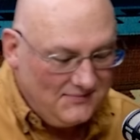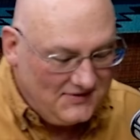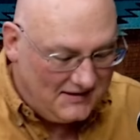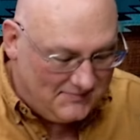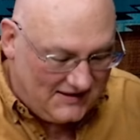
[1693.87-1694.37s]

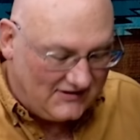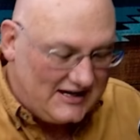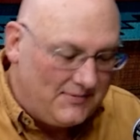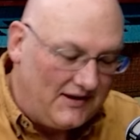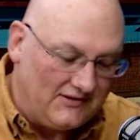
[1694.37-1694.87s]
But there's a
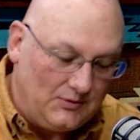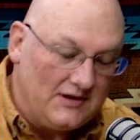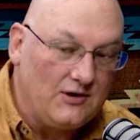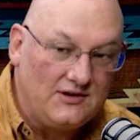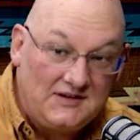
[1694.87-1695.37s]
couple things. One,
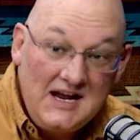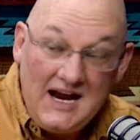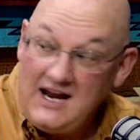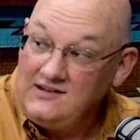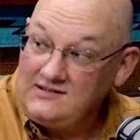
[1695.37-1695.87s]
of course,
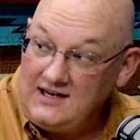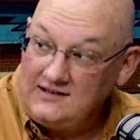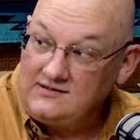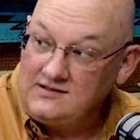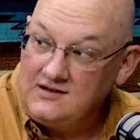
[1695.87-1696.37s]
is
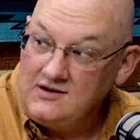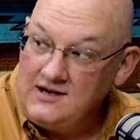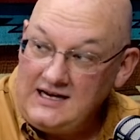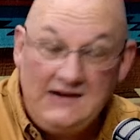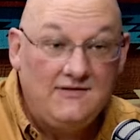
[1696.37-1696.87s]
it's
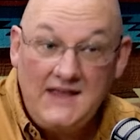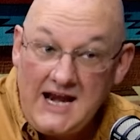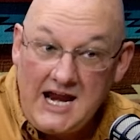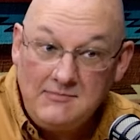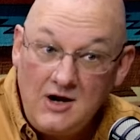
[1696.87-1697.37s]
even the
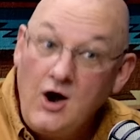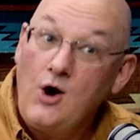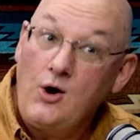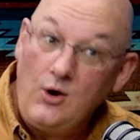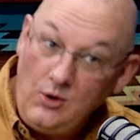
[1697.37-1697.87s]
name
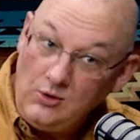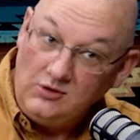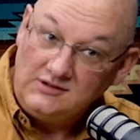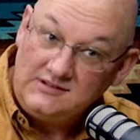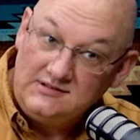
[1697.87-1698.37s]
old.